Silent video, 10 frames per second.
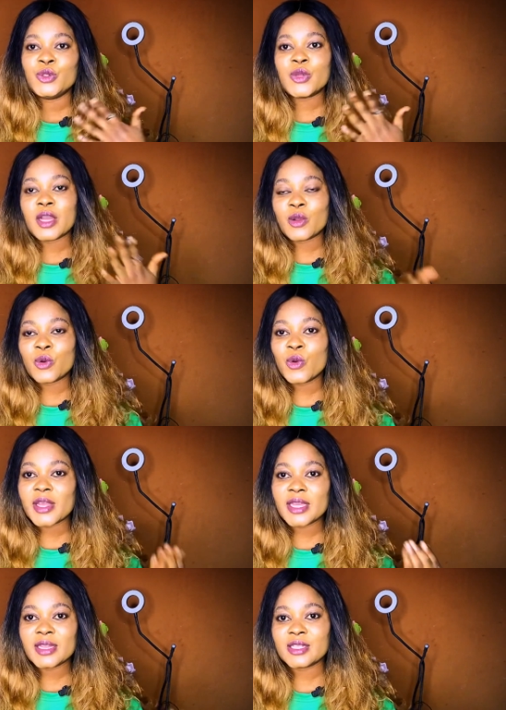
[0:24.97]
You can
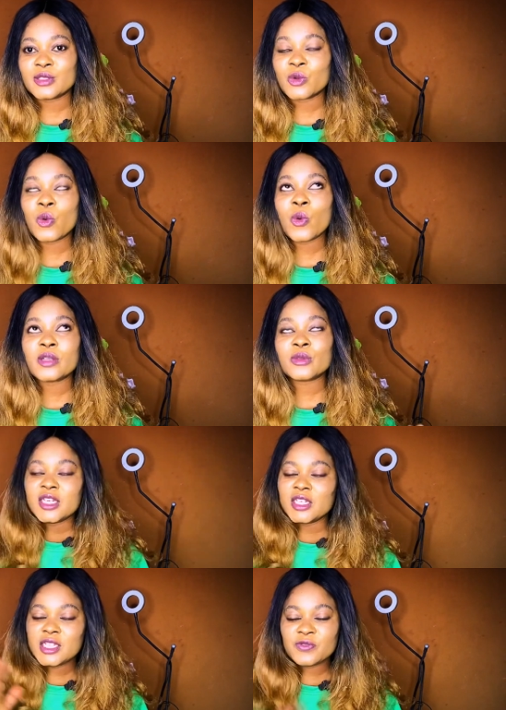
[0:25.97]
cook in the school.
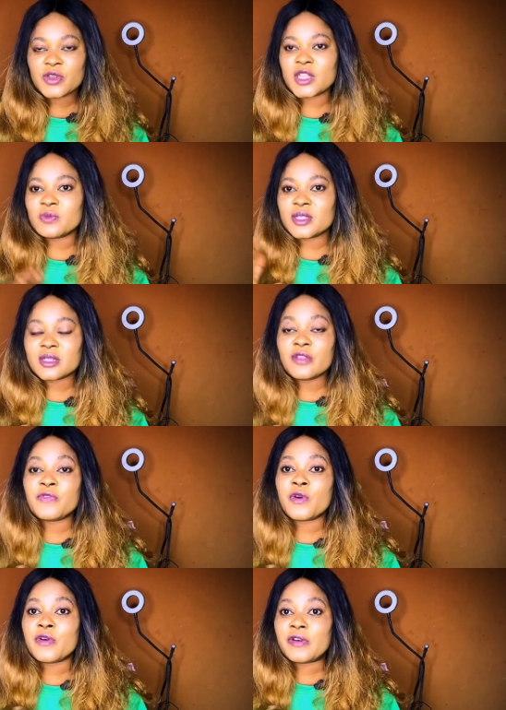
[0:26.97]
This video is basically
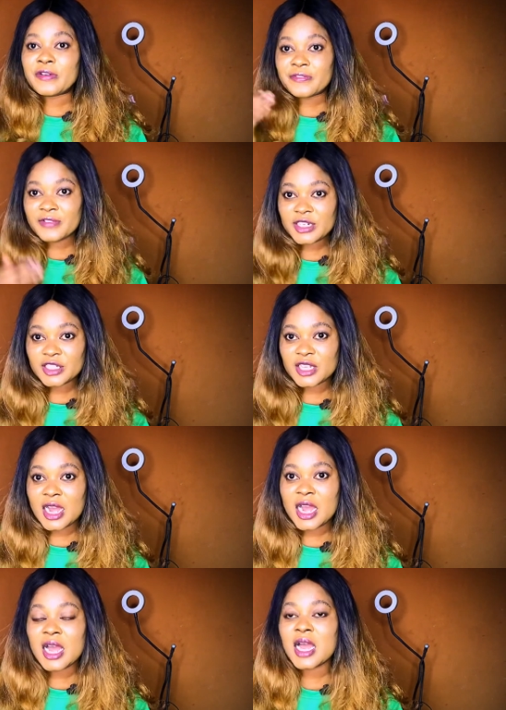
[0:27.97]
for
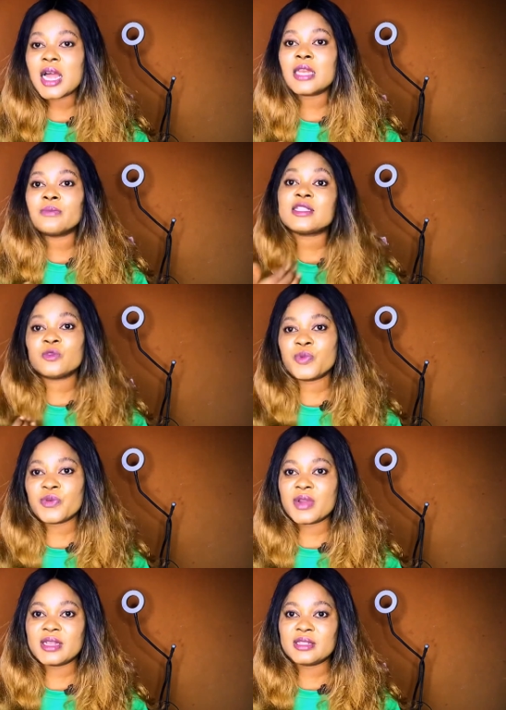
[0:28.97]
fresher and
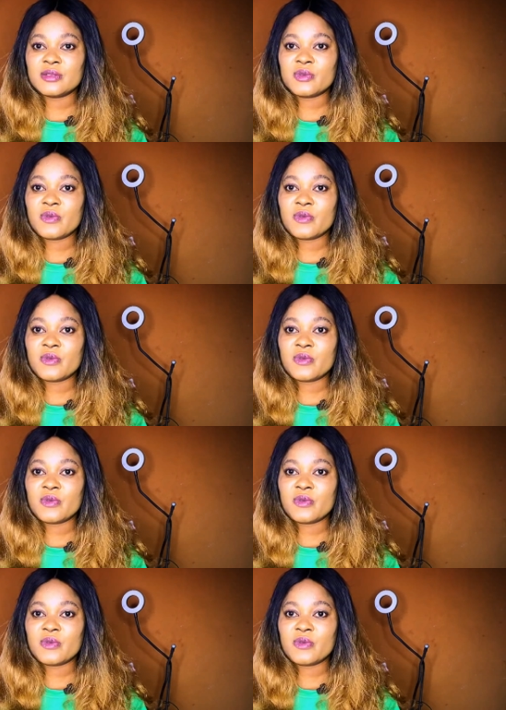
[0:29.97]
aspirant,